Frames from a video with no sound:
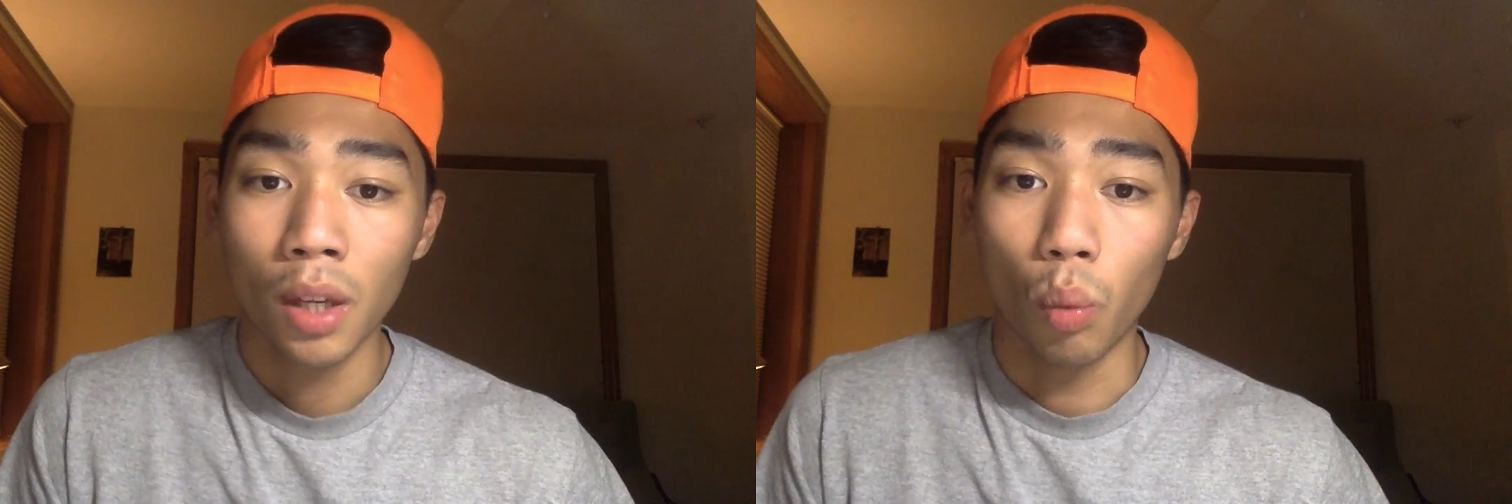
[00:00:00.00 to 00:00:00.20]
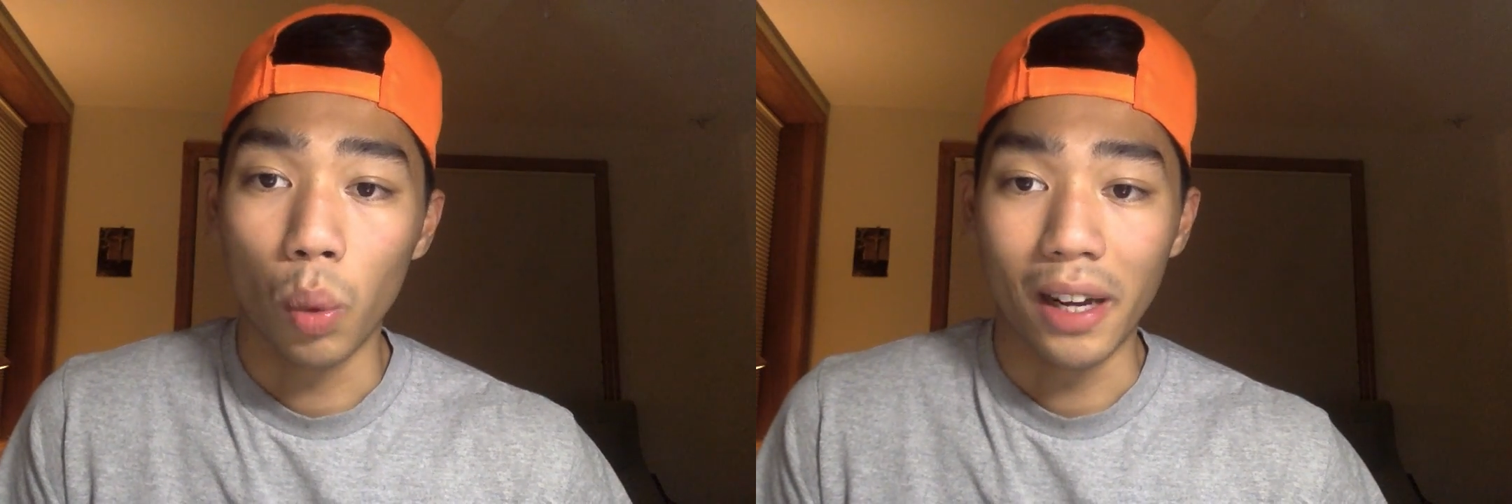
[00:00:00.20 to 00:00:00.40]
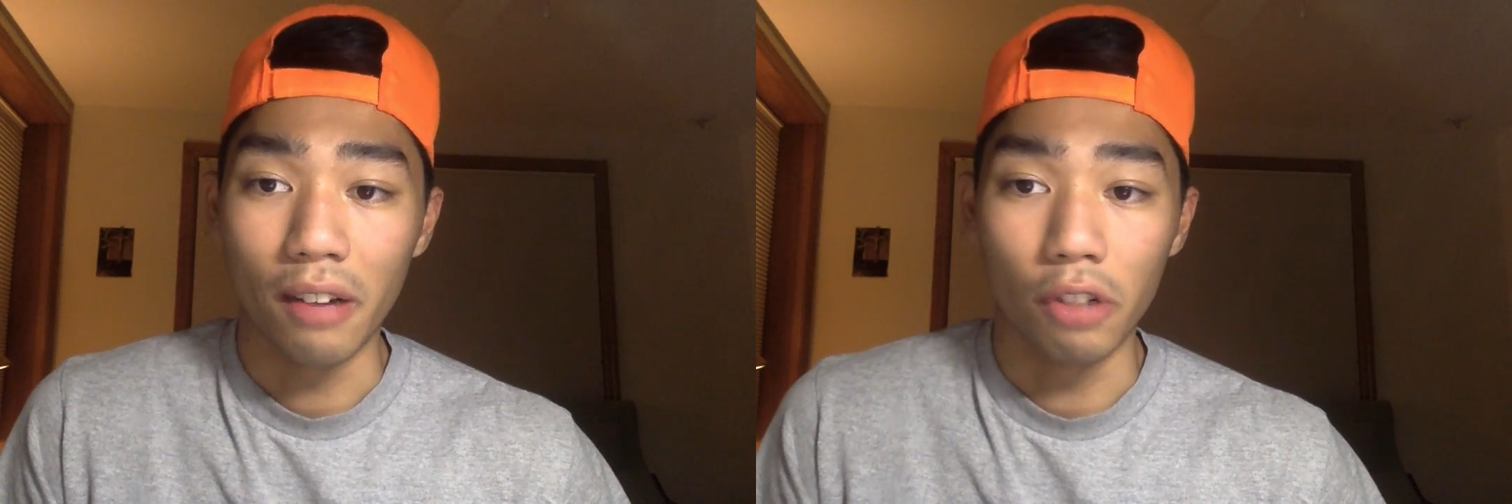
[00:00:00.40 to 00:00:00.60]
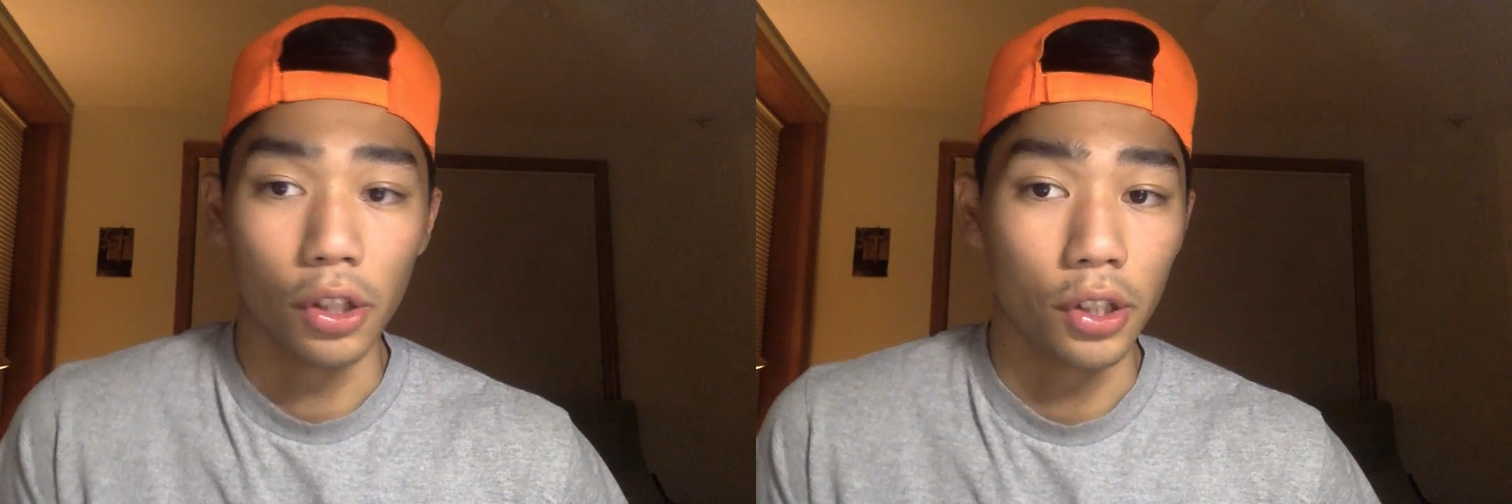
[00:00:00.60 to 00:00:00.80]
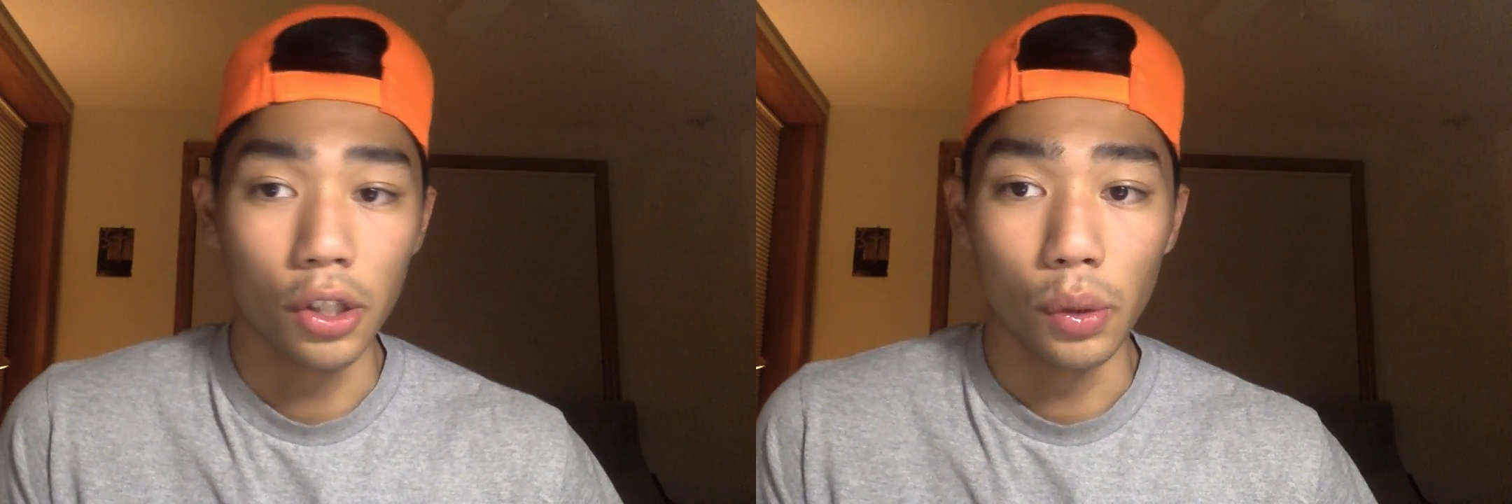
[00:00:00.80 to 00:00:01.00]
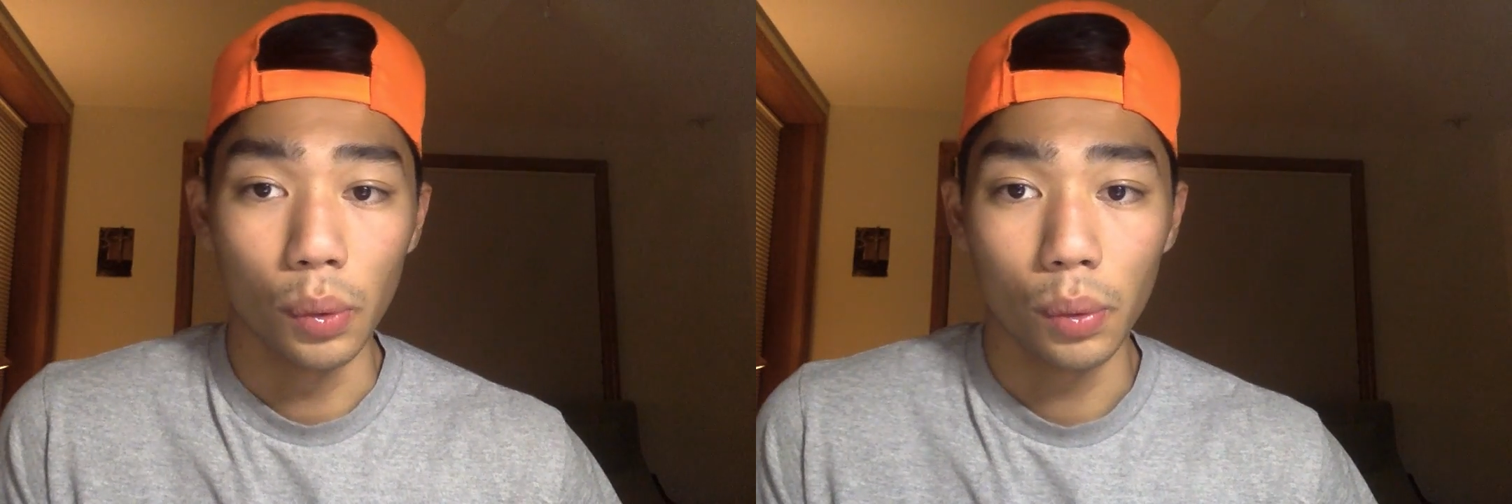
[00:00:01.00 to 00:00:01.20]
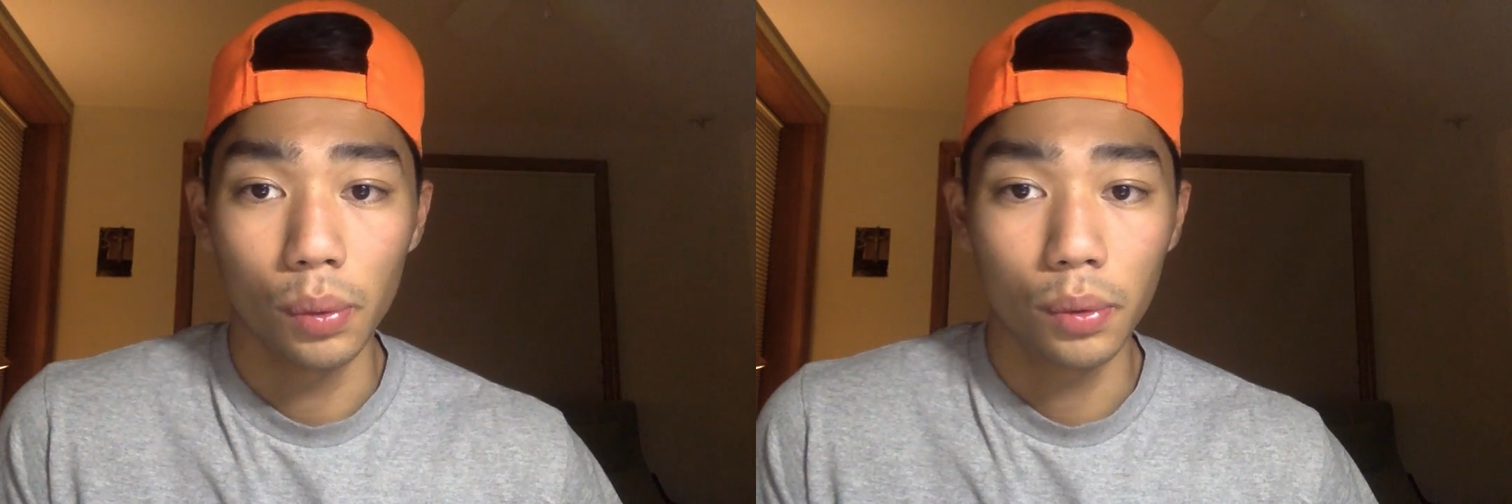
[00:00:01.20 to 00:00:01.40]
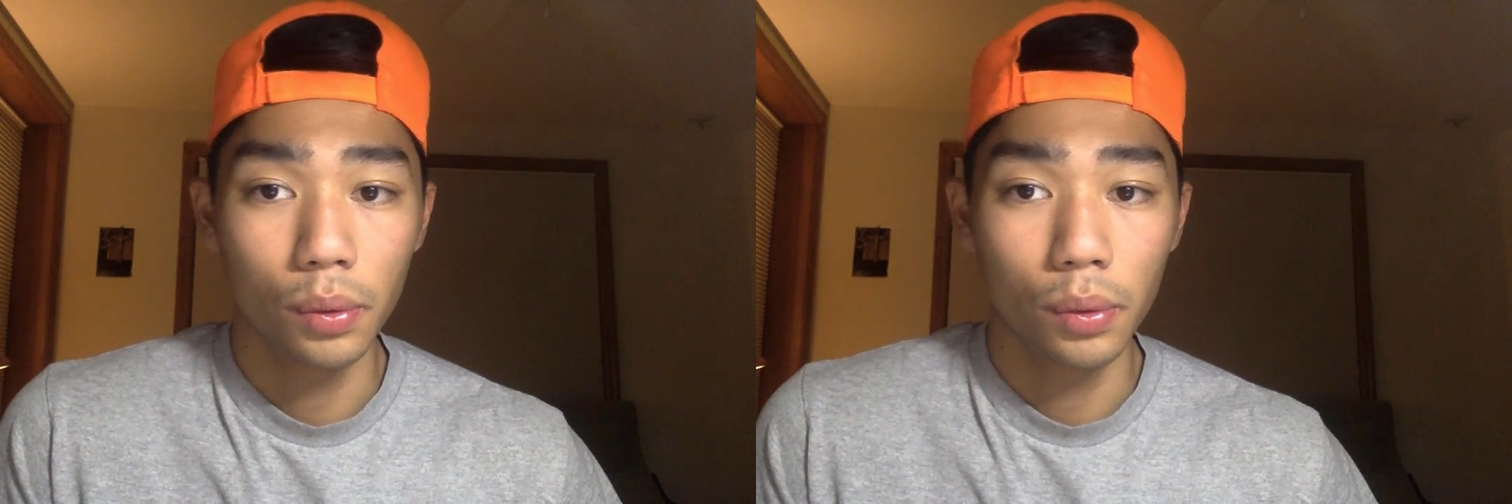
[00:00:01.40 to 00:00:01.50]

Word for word: whenever you